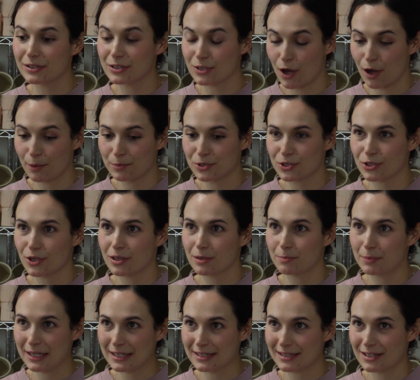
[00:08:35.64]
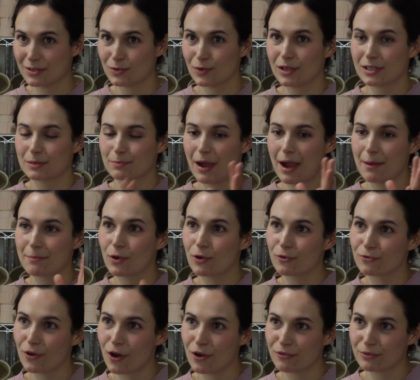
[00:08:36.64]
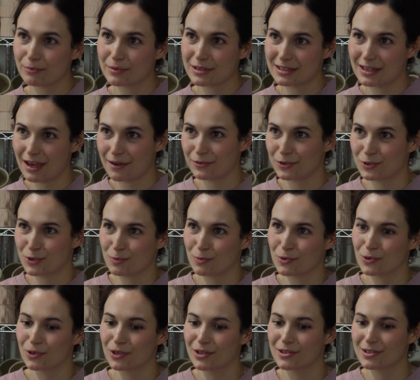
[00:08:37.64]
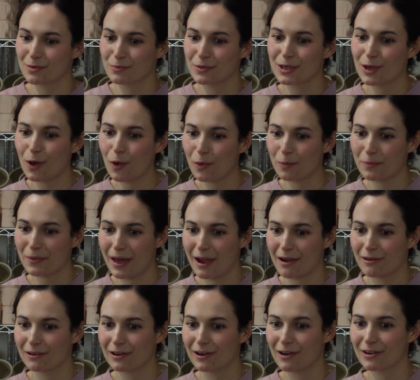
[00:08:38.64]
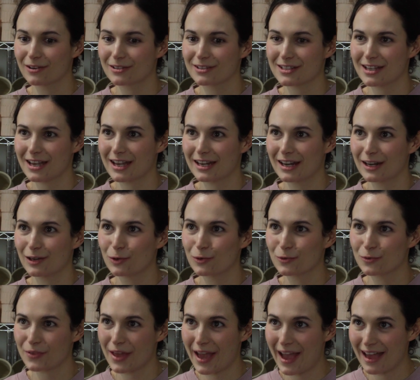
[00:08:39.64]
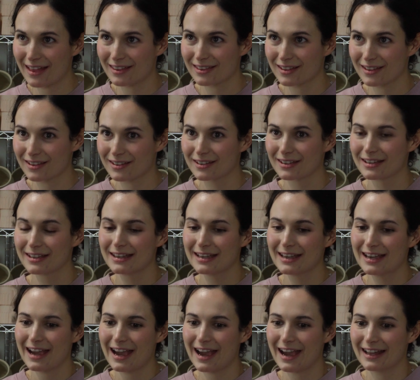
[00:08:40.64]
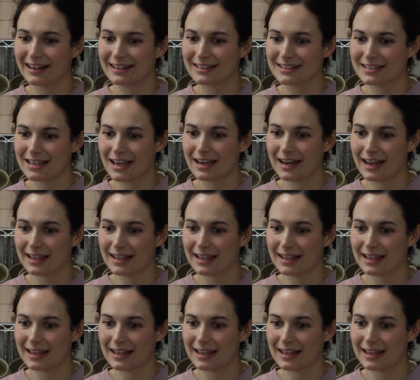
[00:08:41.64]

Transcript: in Derbyshire, the Peak District, but I'm not far from the Staffordshire moorlands, and we go up there a lot, and I love the heather and that